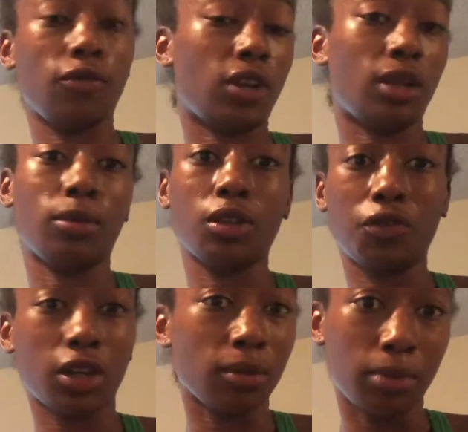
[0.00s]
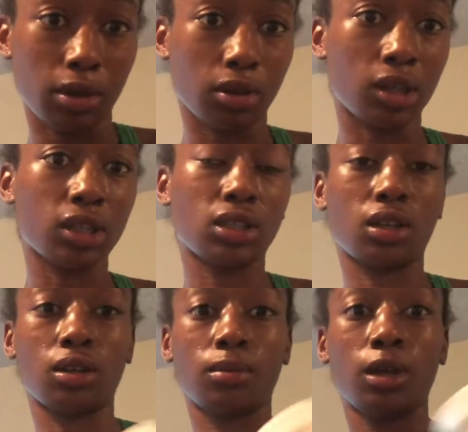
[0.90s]
for that motherfucking bill all the
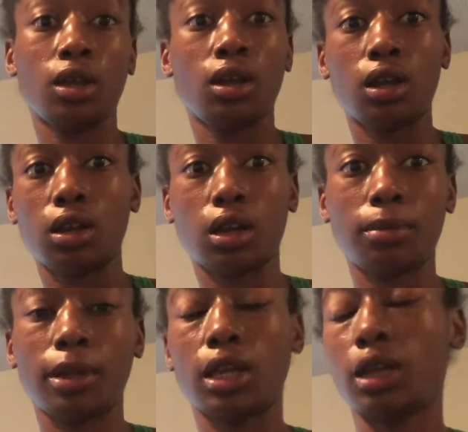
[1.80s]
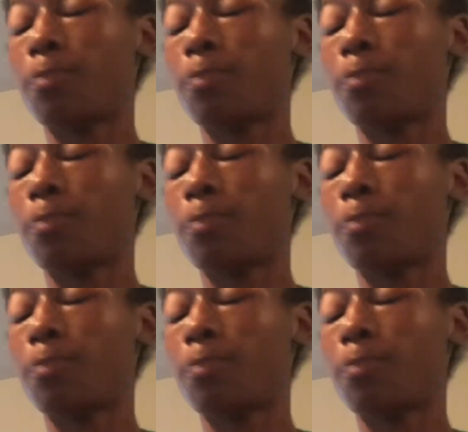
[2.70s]
time, not paying it.